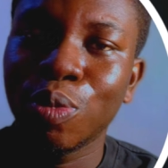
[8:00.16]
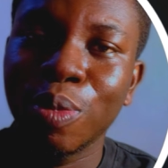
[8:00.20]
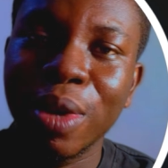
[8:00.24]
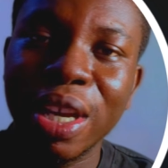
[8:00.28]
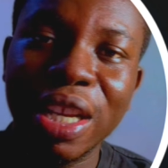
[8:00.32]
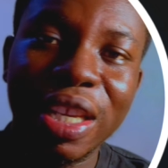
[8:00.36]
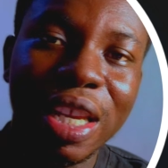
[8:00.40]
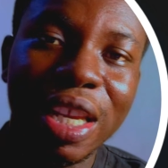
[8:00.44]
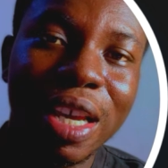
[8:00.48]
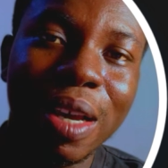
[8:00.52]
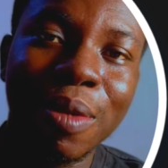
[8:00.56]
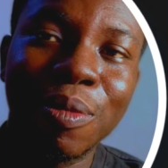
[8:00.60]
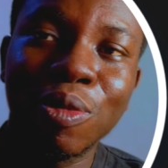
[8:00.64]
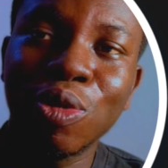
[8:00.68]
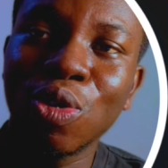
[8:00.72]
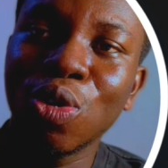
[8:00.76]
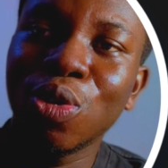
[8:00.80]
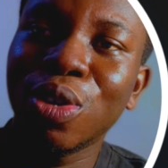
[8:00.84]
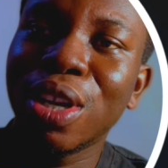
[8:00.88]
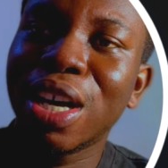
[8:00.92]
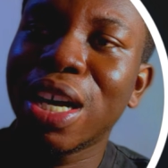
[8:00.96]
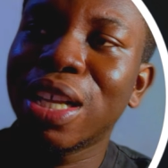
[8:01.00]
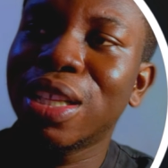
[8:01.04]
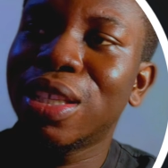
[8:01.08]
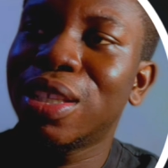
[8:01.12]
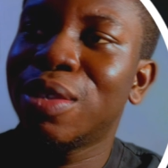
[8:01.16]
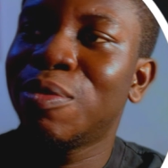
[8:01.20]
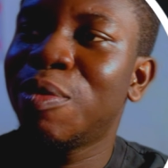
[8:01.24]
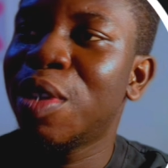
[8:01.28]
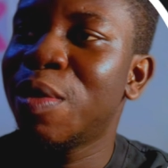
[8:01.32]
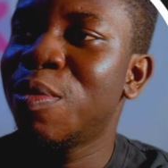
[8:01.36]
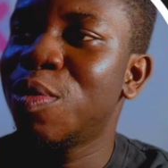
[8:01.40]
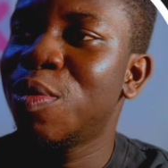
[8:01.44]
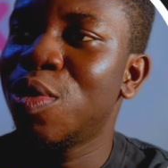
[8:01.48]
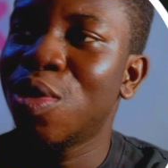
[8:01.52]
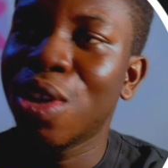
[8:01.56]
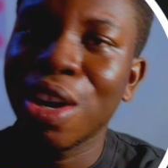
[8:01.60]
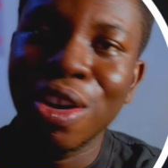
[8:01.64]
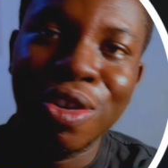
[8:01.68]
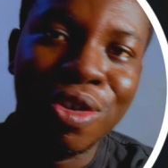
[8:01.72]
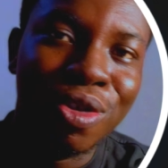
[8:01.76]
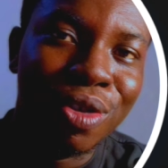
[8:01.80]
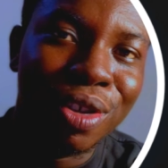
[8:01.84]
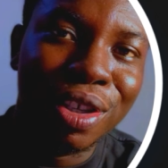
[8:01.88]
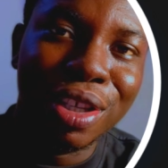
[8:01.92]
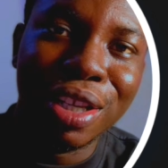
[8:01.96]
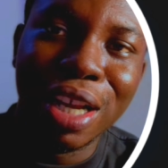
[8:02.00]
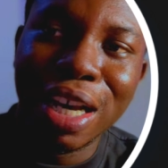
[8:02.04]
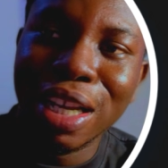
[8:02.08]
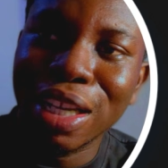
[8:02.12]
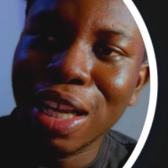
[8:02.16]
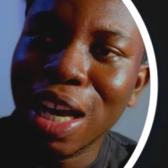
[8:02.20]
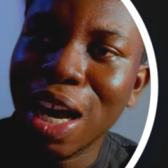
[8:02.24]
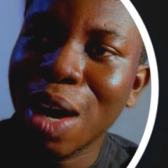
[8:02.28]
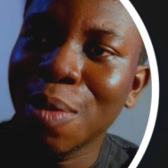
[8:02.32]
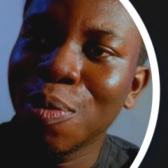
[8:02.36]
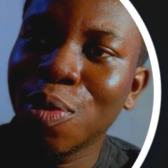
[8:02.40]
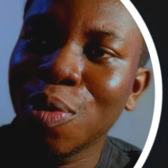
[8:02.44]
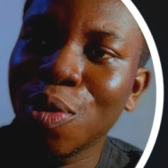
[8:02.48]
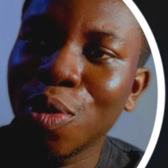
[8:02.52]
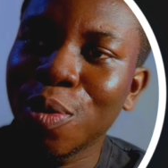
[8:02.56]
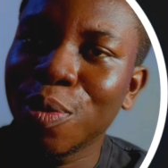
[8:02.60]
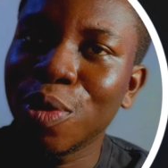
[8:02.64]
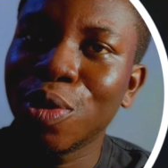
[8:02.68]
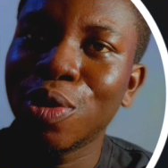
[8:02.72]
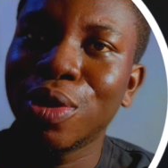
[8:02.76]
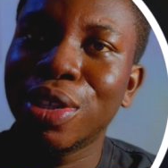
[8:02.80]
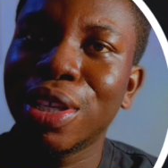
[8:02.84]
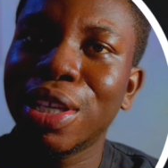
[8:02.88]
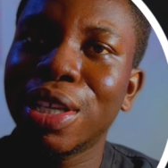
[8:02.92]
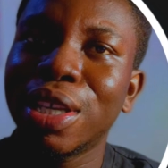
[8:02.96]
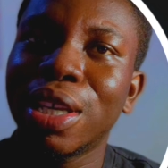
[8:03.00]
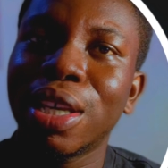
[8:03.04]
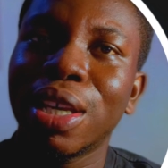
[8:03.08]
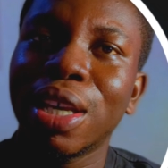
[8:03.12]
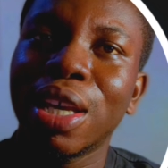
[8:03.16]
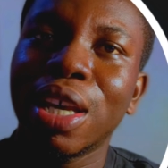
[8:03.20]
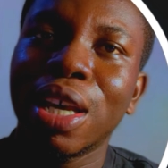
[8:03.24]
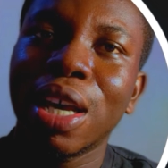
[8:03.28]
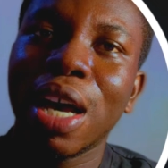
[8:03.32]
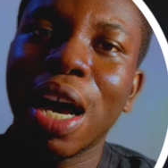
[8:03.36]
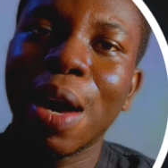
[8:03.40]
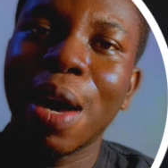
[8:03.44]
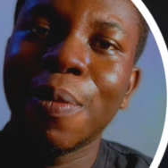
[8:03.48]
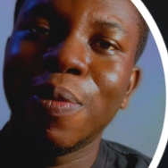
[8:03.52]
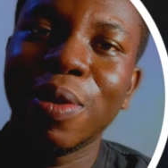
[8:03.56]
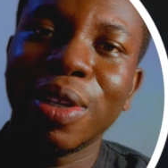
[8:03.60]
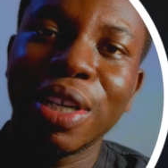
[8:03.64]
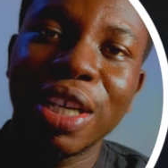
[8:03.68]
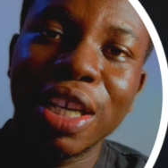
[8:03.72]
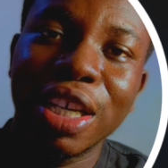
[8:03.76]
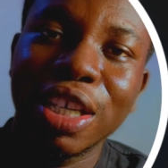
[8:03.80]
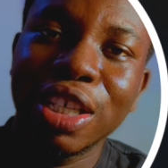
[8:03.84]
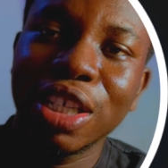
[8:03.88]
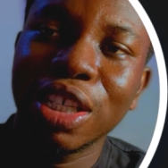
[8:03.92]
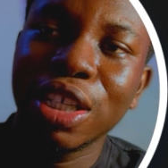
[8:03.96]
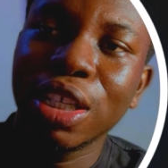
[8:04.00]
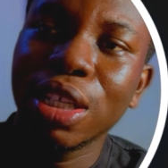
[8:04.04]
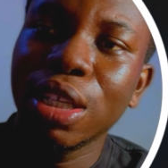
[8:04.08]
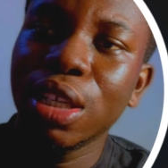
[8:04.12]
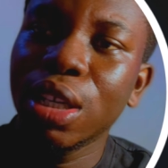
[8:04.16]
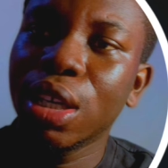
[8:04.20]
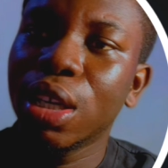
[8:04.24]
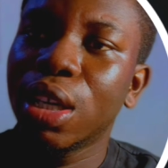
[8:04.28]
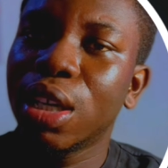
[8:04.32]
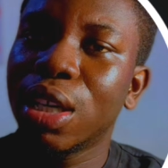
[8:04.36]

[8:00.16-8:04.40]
make them know that maybe you are using an Apple Music application.